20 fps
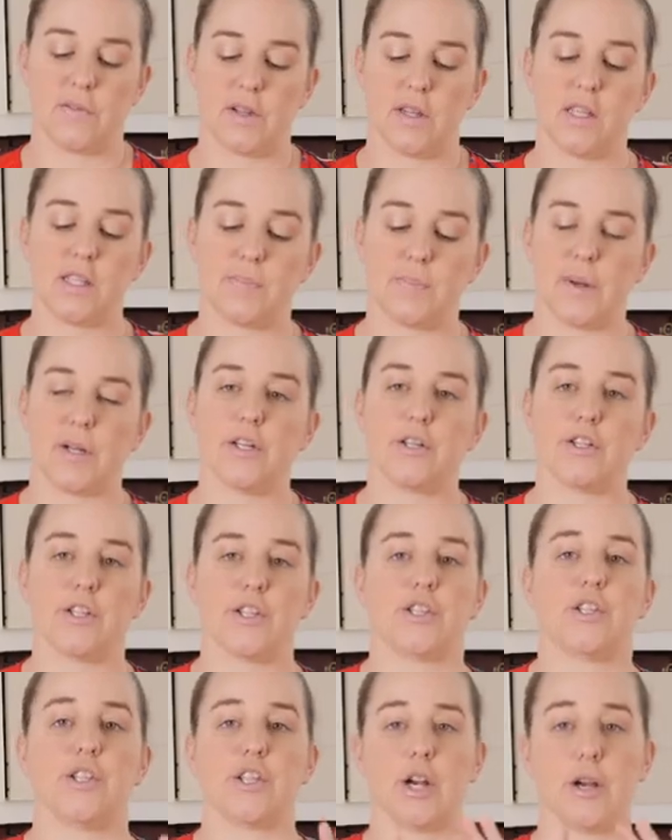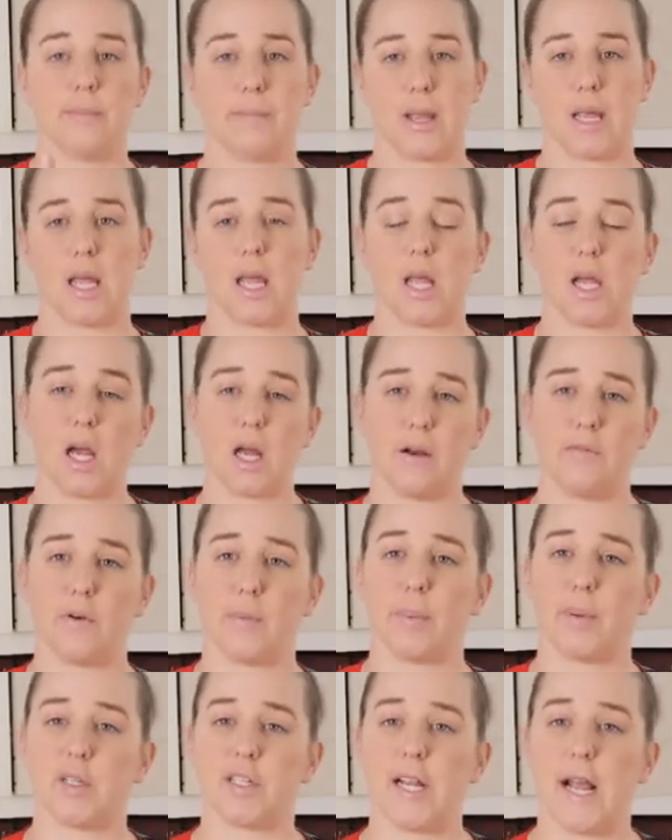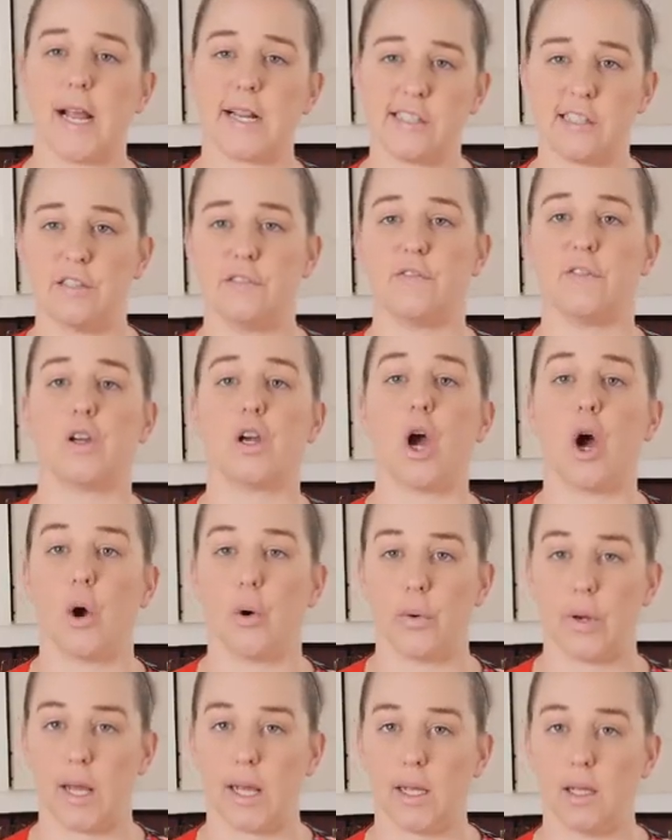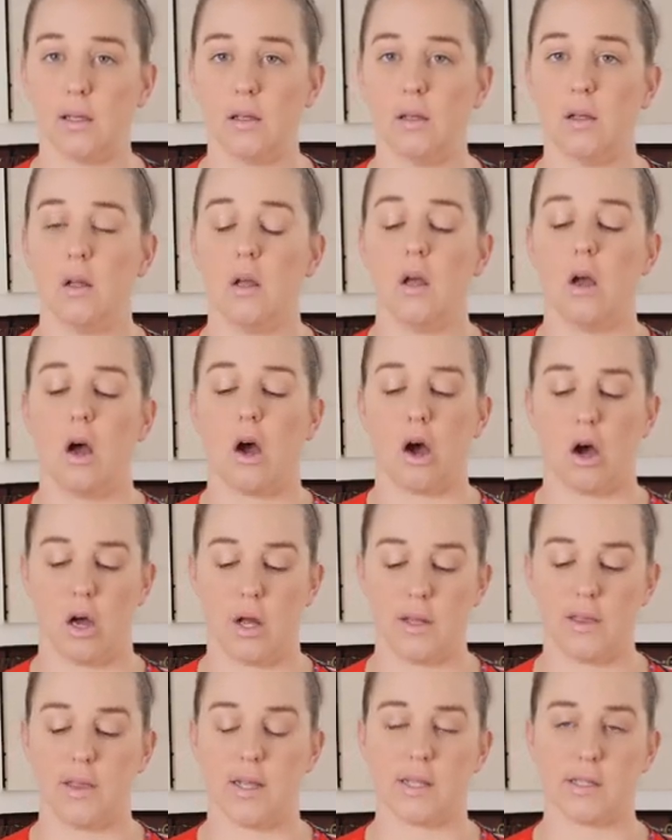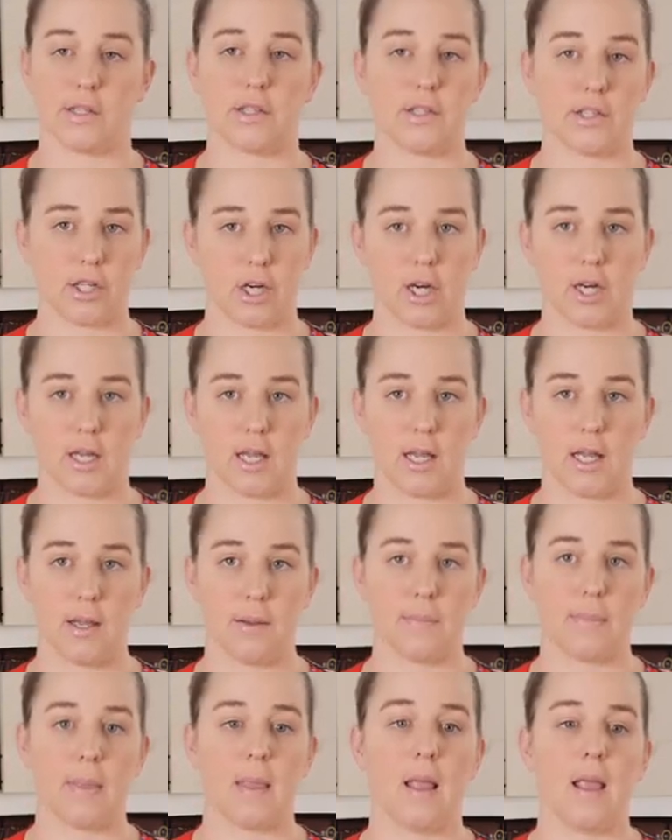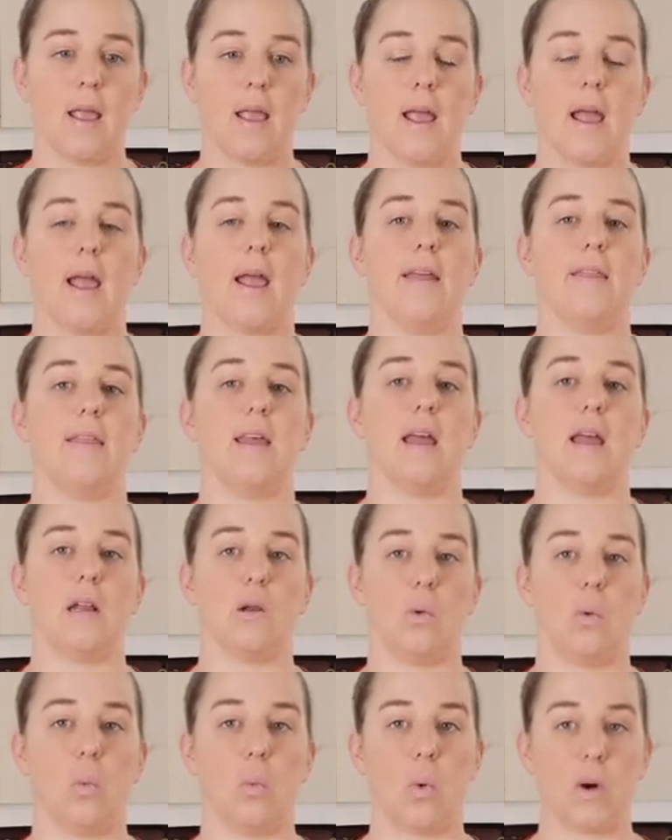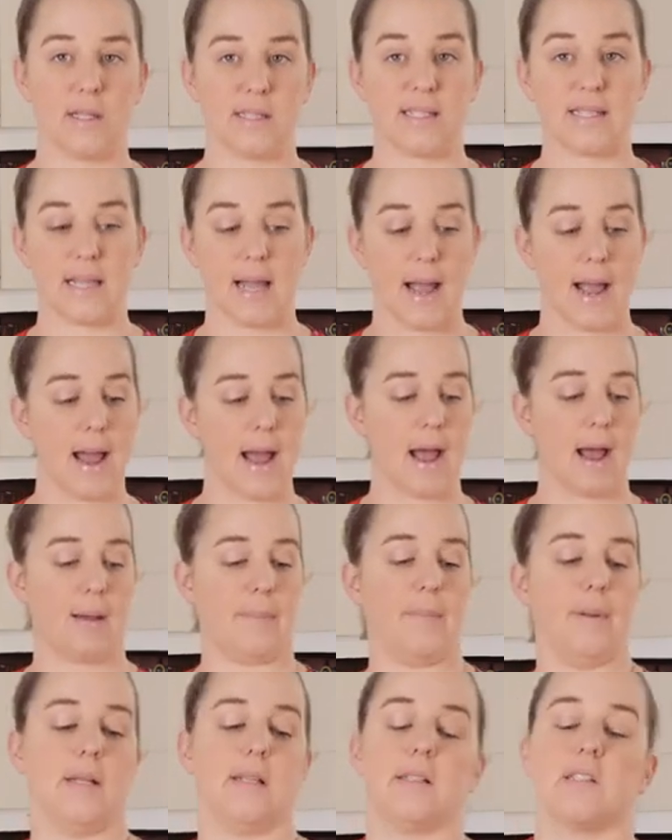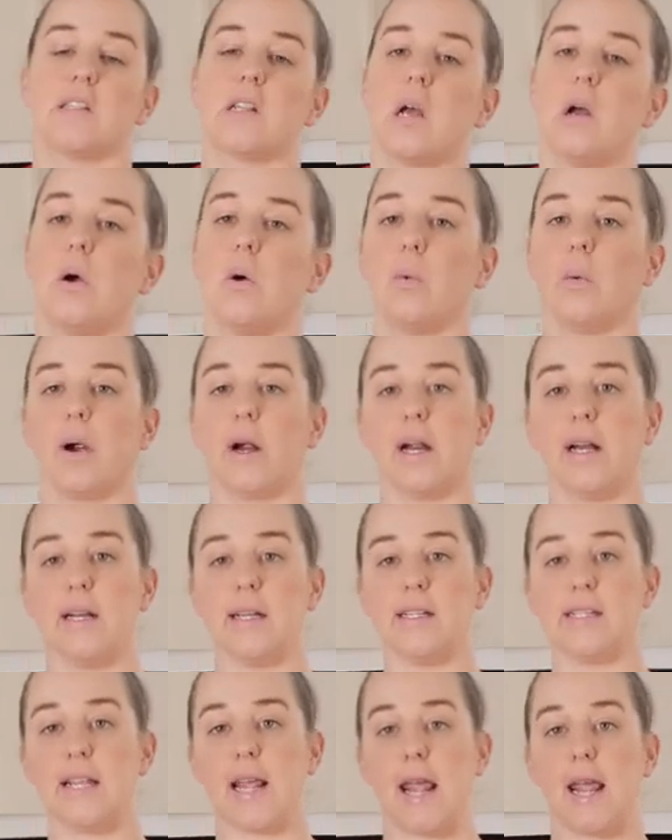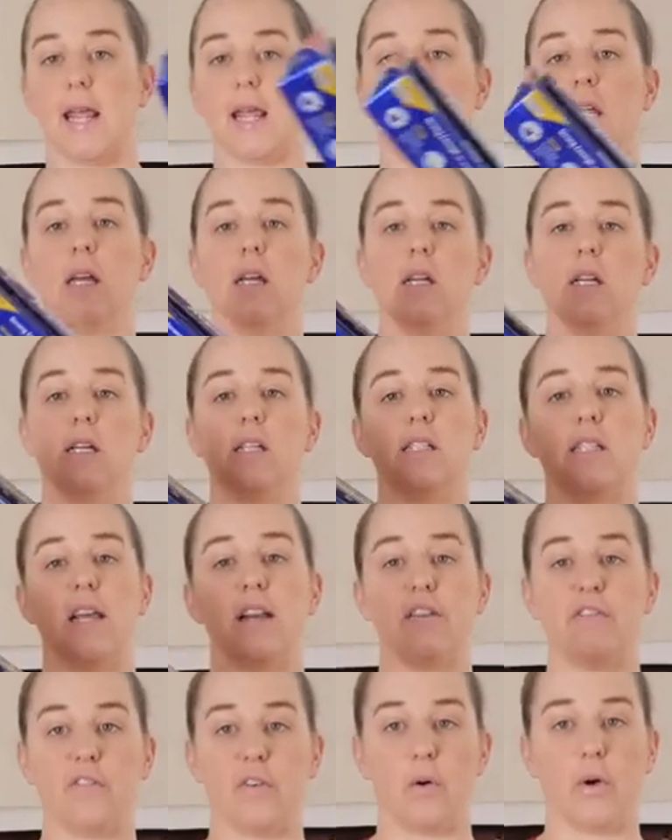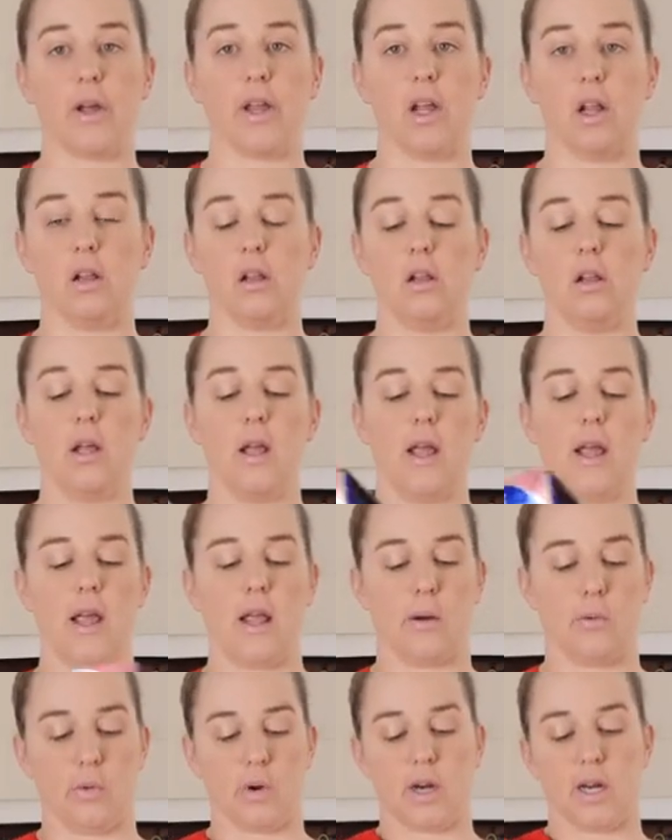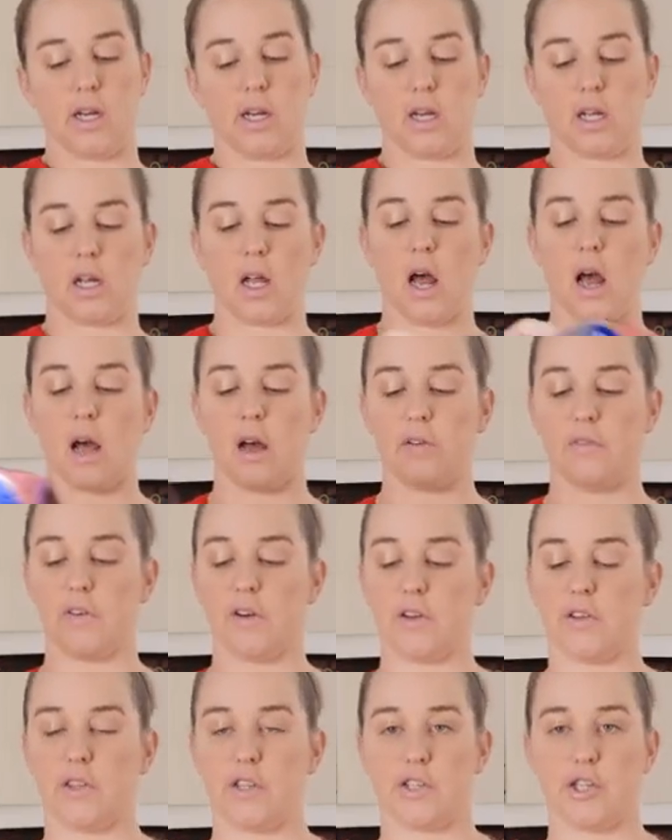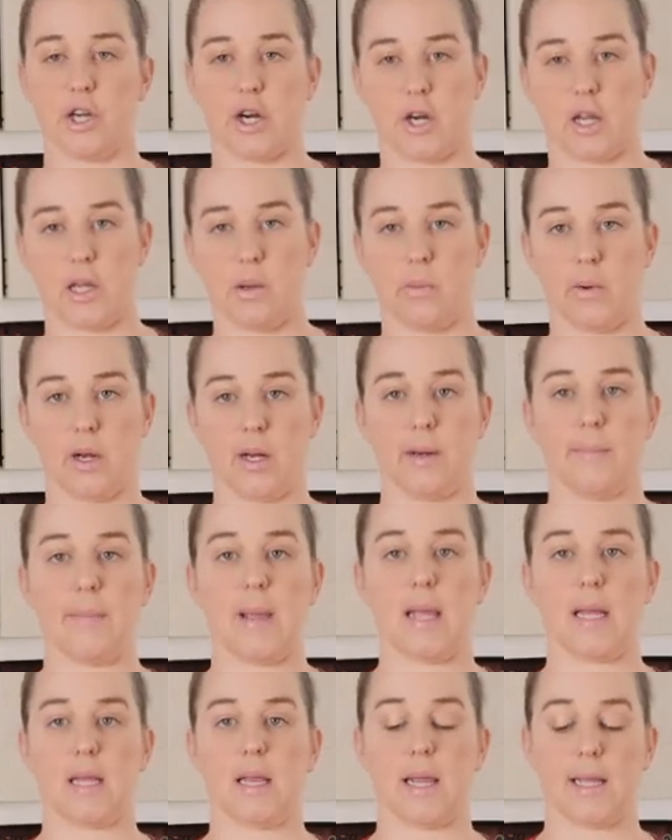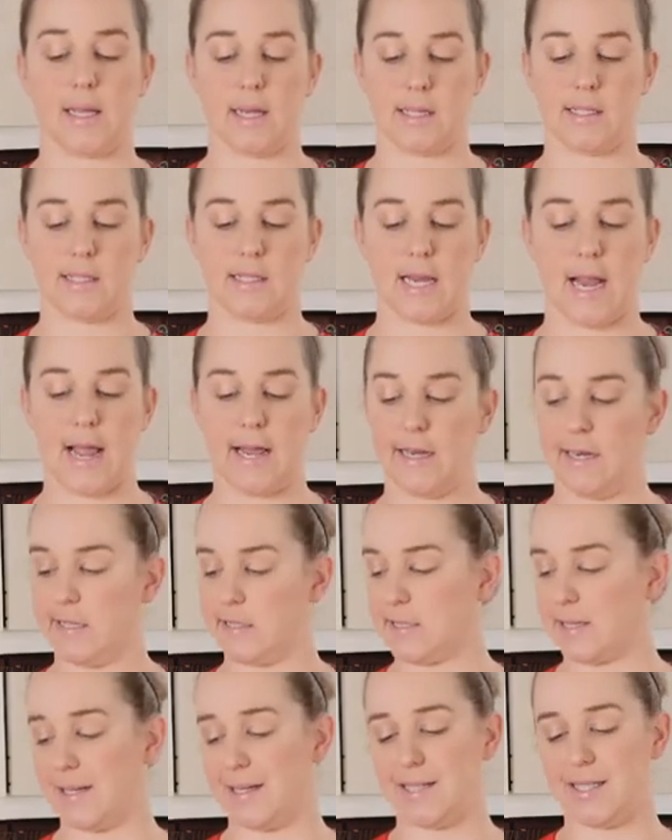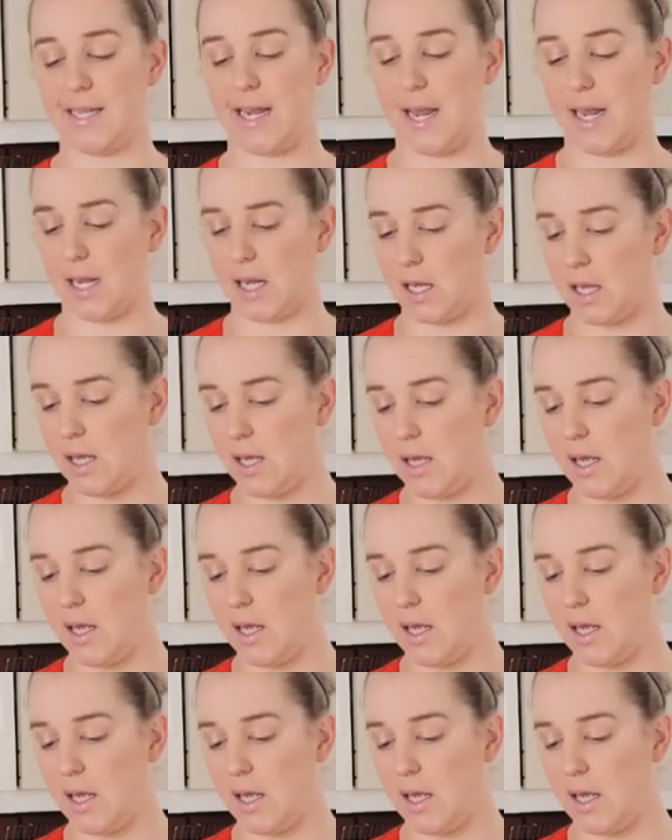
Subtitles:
for this butter to start making kind of a protective coating on this turkey. And then once that happens, we're going to take tin foil and we're going to cover the turkey. We're going to make like a tent. It's going to take,